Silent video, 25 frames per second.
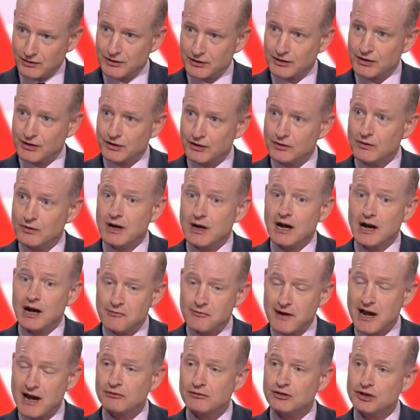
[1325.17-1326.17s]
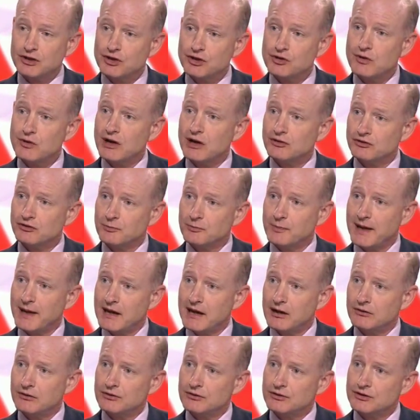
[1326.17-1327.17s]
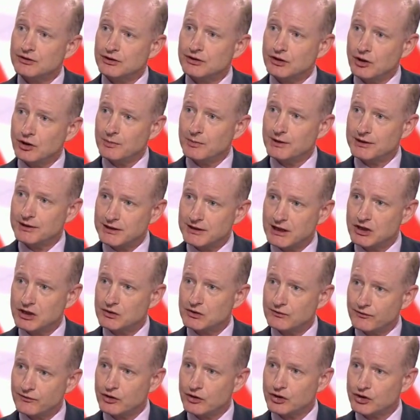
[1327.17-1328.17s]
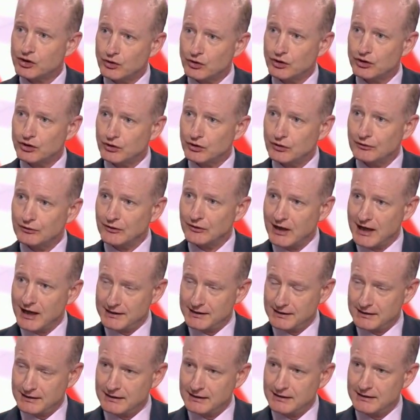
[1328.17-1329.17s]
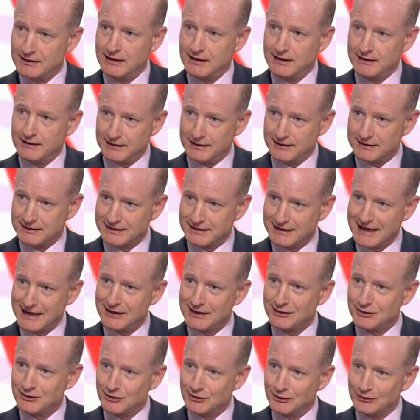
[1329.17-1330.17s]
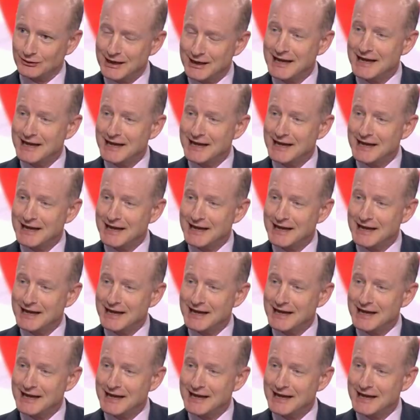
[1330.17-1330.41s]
to around 200 pounds compensation for a short-haul flight uh, that's cancelled.